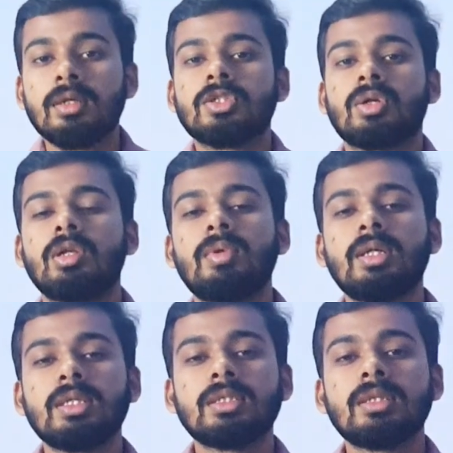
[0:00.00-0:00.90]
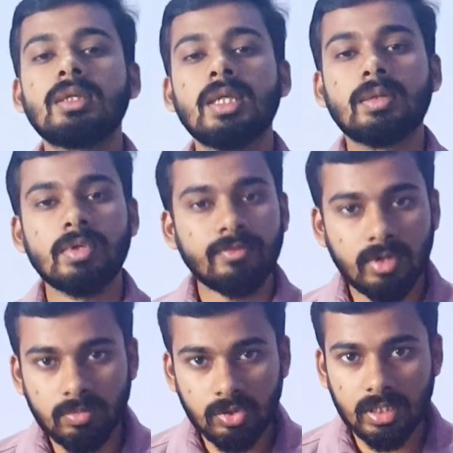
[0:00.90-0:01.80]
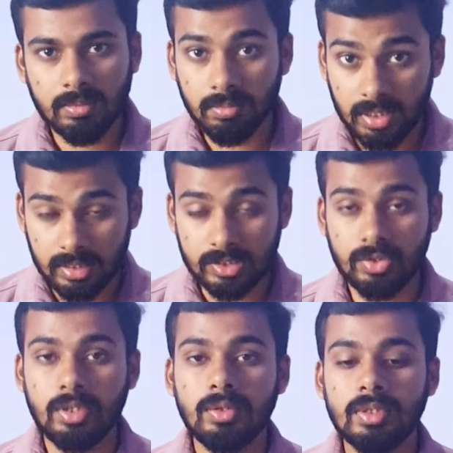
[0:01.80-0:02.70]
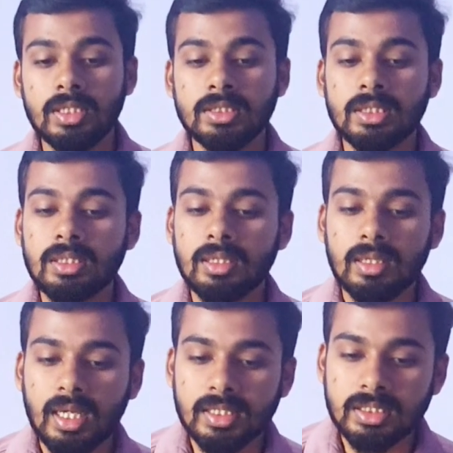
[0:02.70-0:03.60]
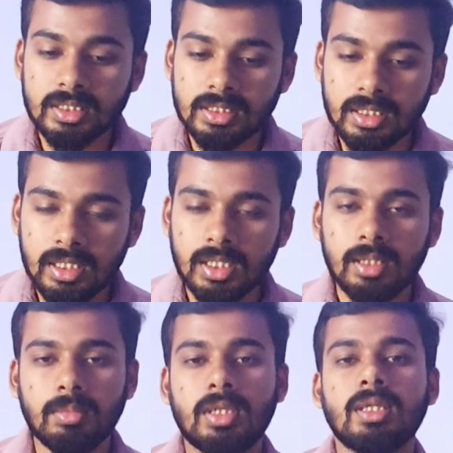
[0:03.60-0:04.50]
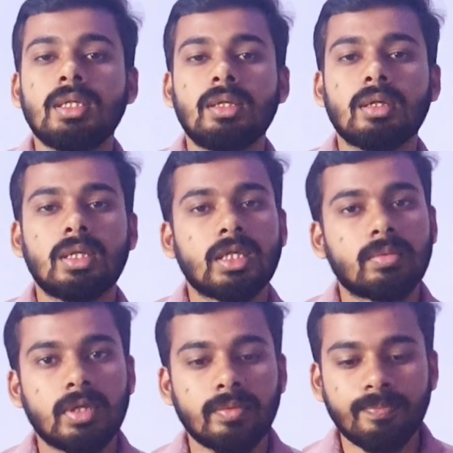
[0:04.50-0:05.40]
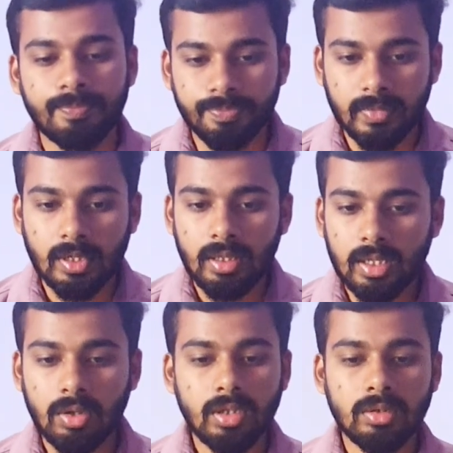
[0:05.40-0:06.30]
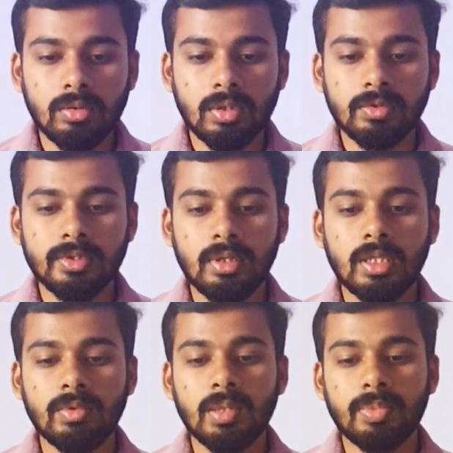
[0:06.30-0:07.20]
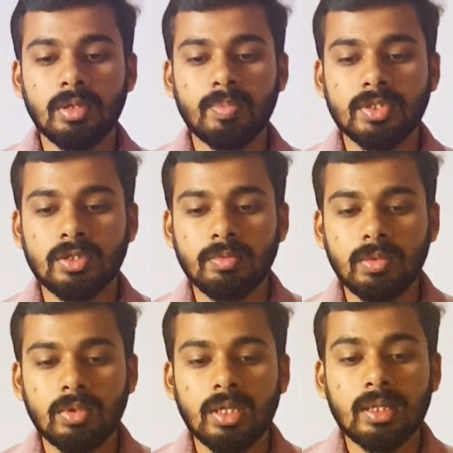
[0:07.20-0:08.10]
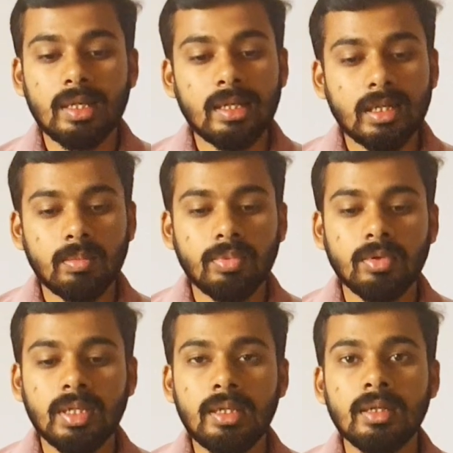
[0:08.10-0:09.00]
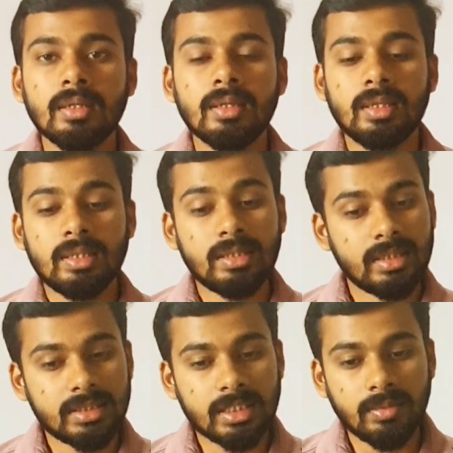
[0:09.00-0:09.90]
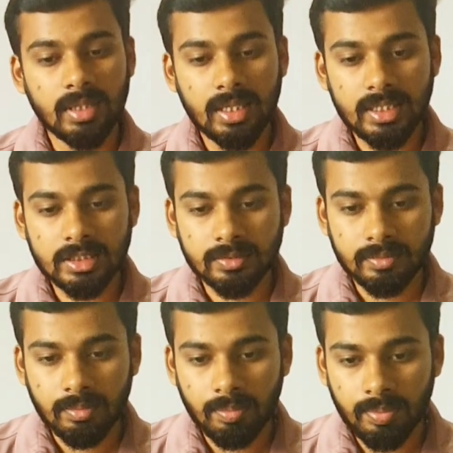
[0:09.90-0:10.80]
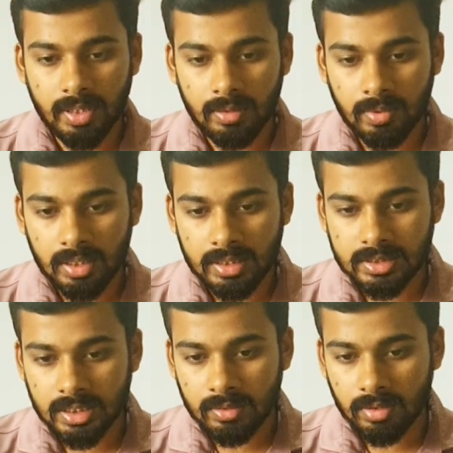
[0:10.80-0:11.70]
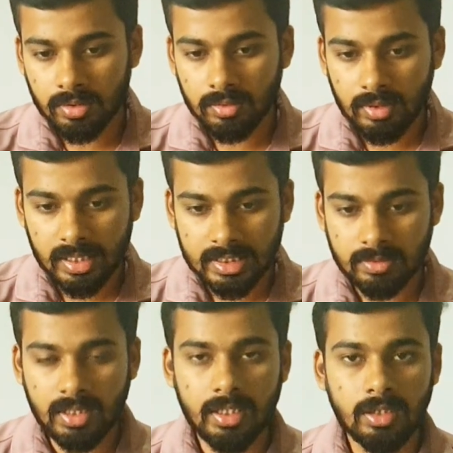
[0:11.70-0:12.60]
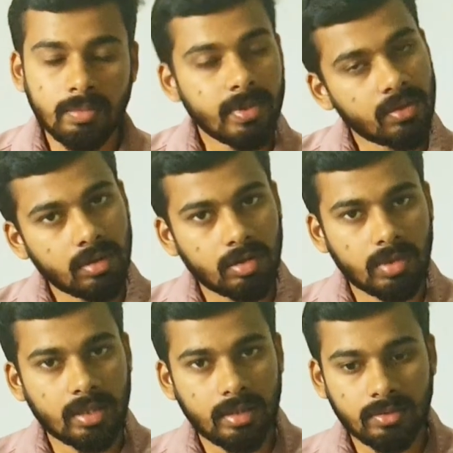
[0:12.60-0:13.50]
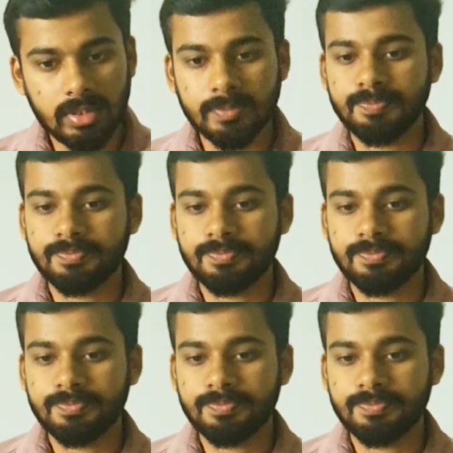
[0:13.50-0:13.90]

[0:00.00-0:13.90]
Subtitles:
solvent is in a liquid form only, but solute is in gaseous here, but here liquid. According to Raoult's law, the vapor pressure of the volatile component is given as P1 is equal to x1 into P01. Howda?